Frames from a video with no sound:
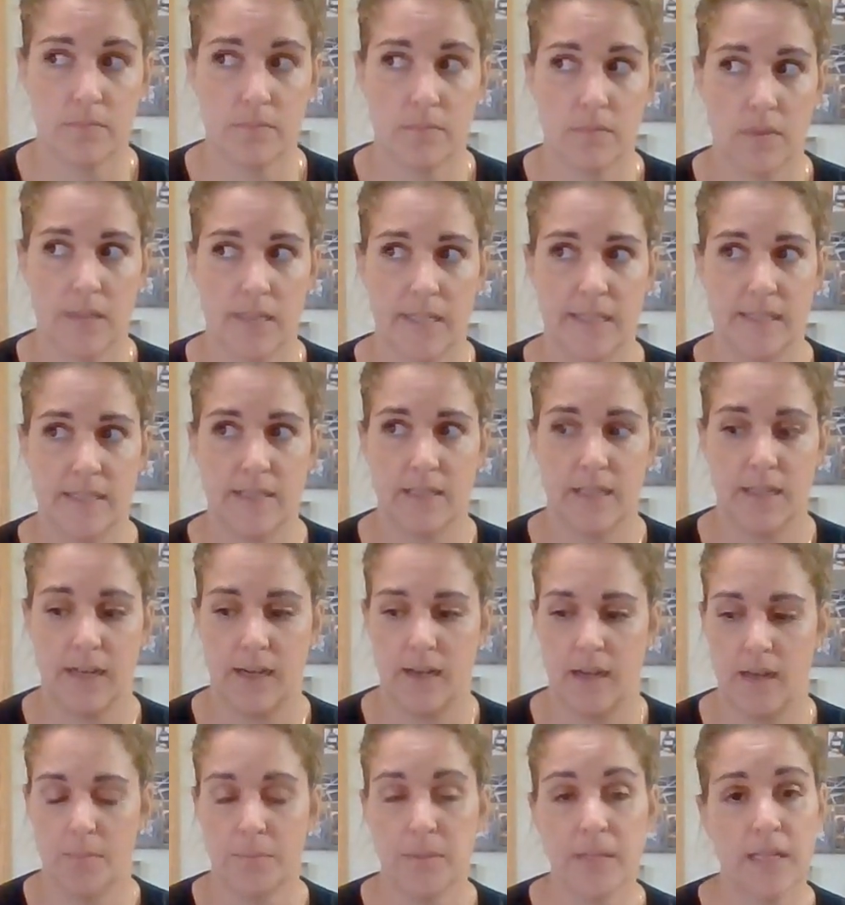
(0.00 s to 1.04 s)
is
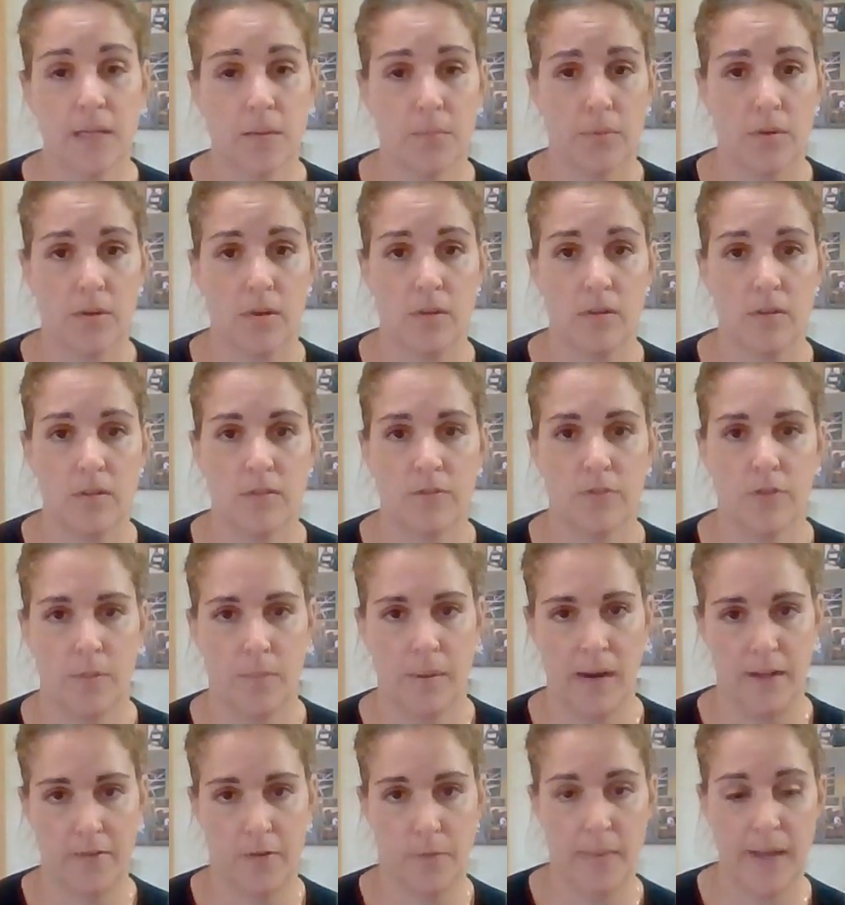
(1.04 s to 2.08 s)
applicable for
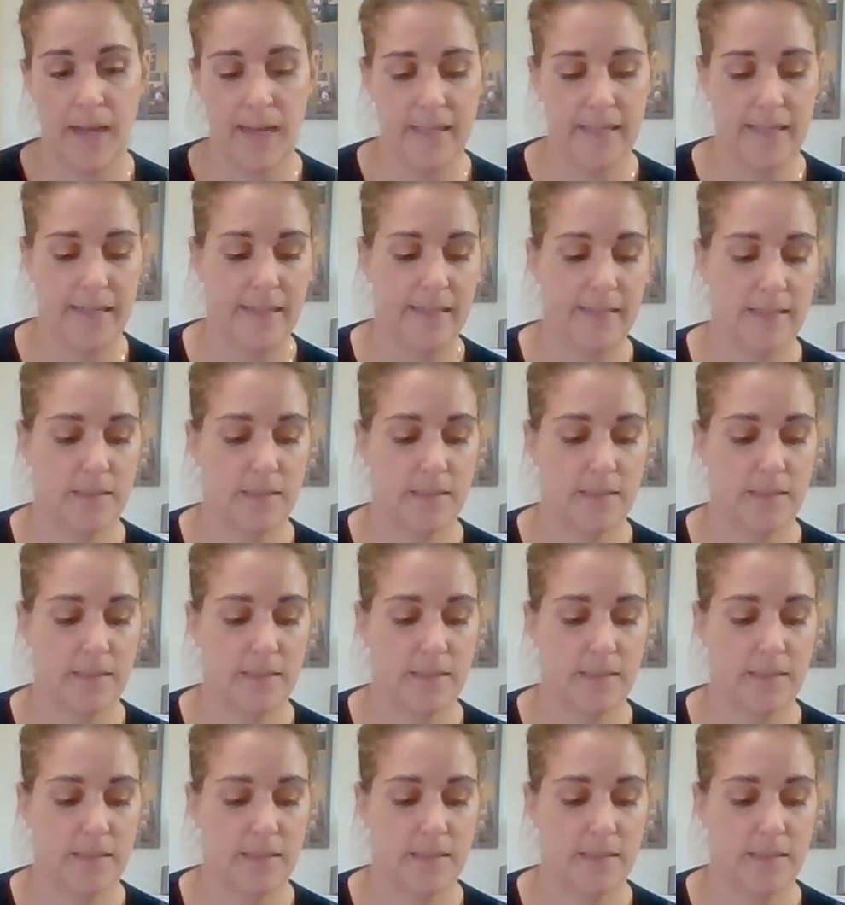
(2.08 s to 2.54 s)
private pilot